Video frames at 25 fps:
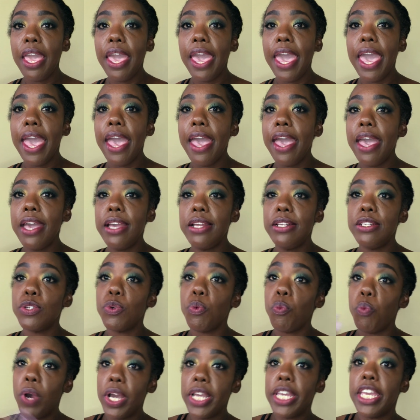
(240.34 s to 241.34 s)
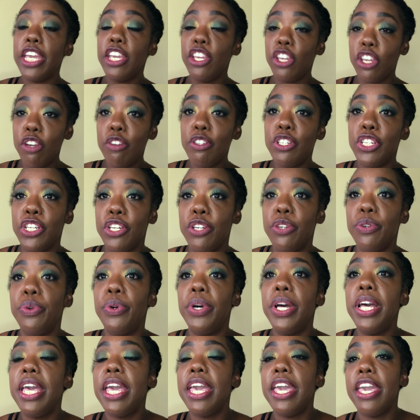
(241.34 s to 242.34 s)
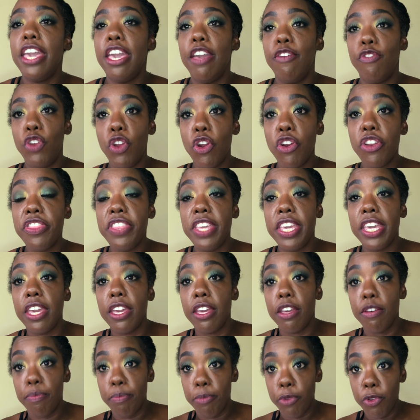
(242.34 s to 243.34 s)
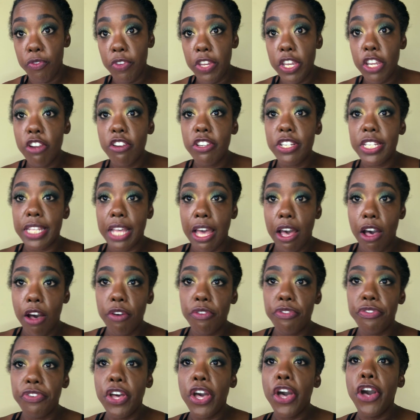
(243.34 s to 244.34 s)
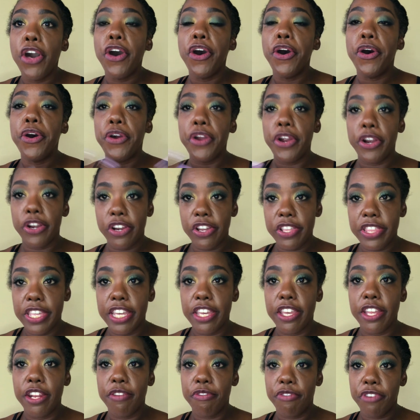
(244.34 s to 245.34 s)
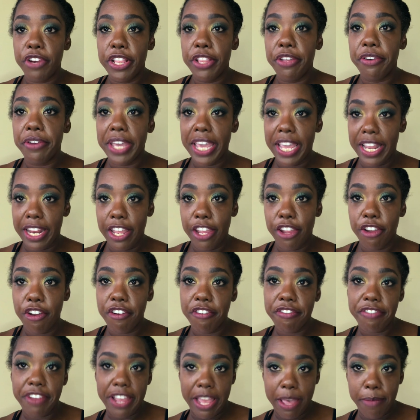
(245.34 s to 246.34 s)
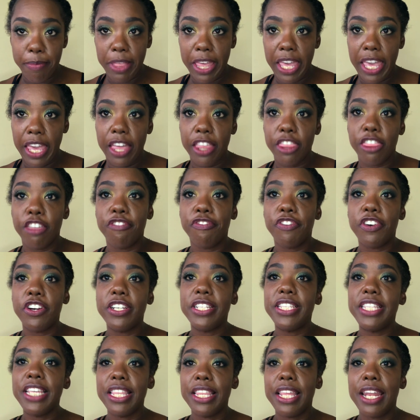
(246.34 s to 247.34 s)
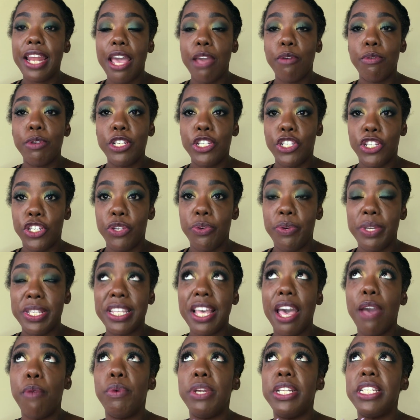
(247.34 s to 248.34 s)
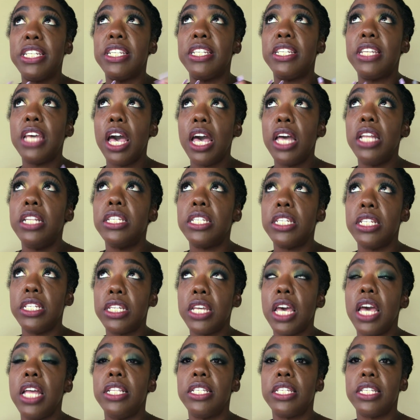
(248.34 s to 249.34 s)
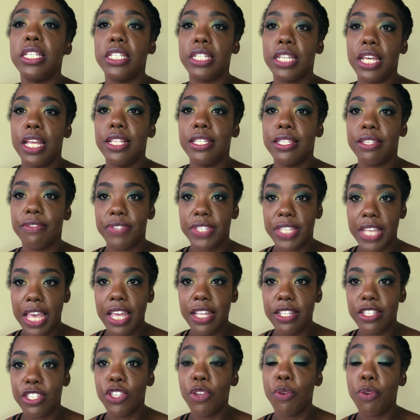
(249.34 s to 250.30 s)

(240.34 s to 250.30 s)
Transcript: And what can you do if you're thinking of moving yourself, or you're thinking of relocating your family? The first thing that I would do is I went to tons and tons and tons of sites.